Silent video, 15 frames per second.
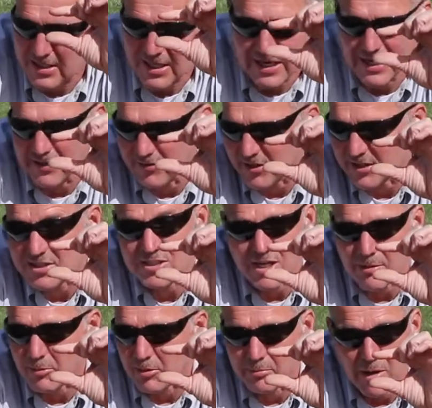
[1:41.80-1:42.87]
in the
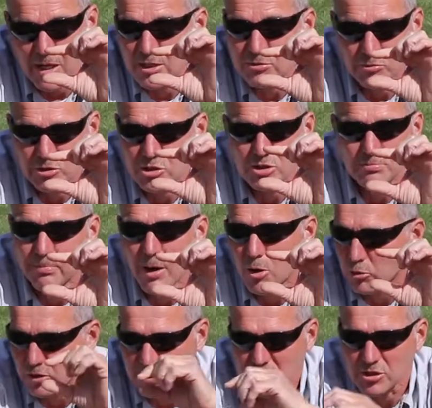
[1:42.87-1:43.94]
summer months will just
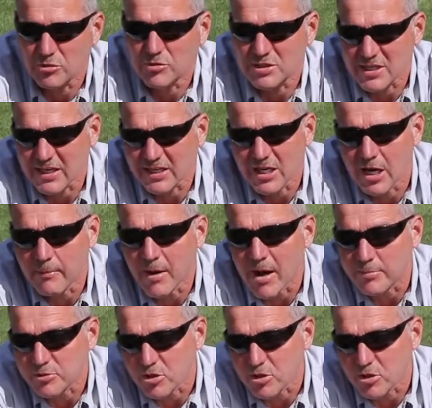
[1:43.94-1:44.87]
bolt as soon as they come up.